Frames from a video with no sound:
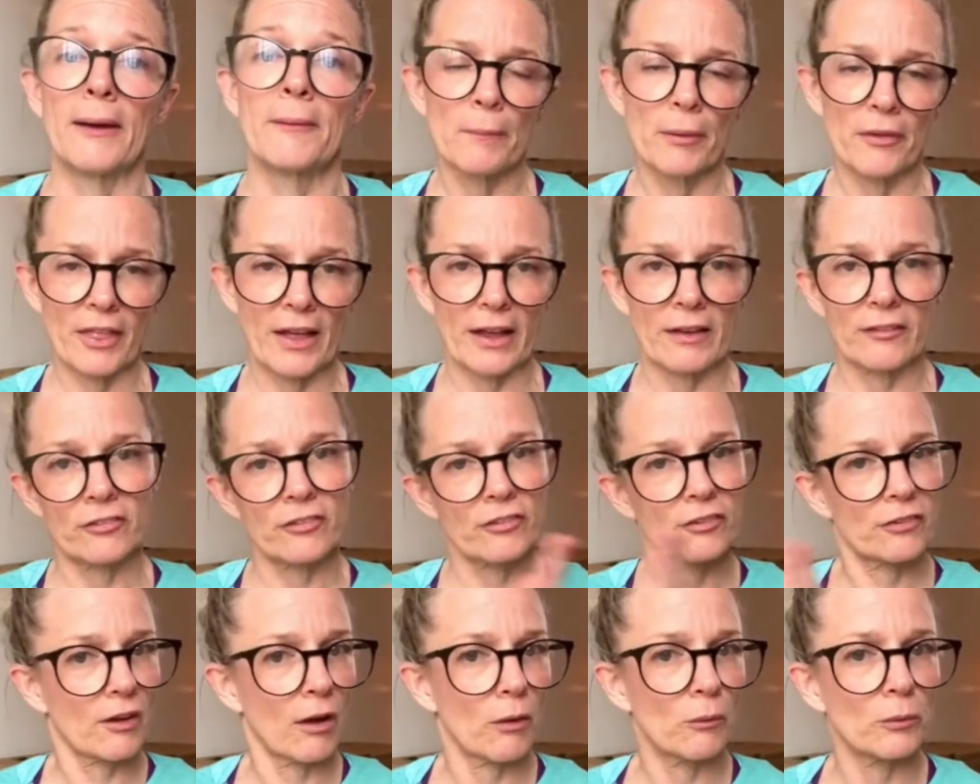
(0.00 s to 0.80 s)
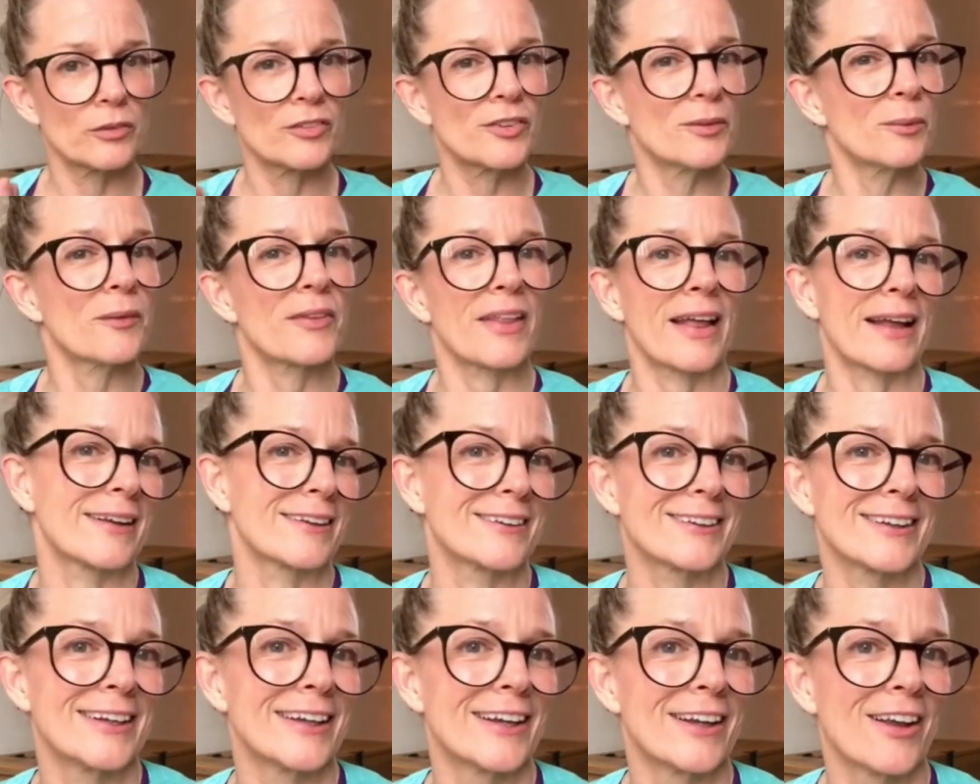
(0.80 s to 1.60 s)
But I will do that
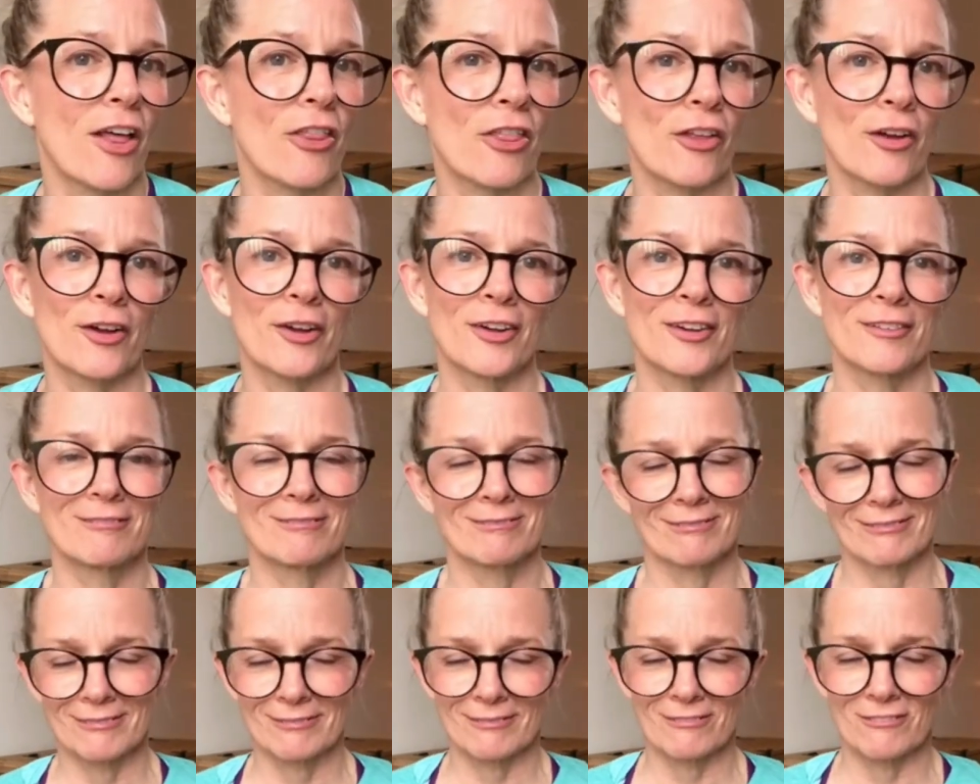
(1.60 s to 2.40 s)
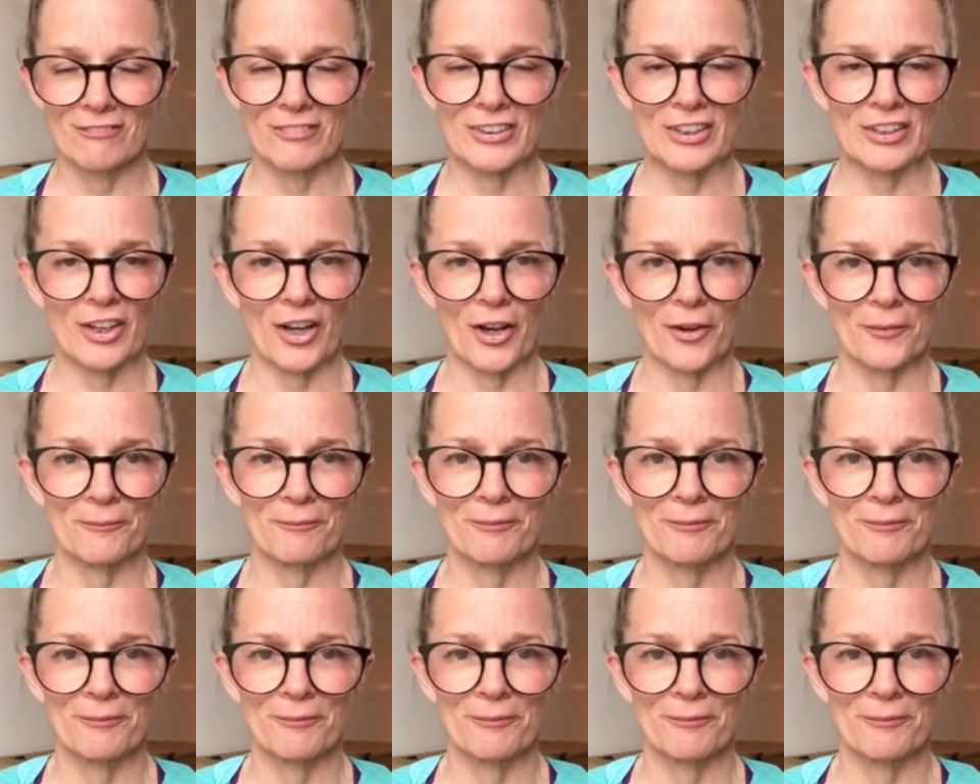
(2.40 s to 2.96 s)
in another video.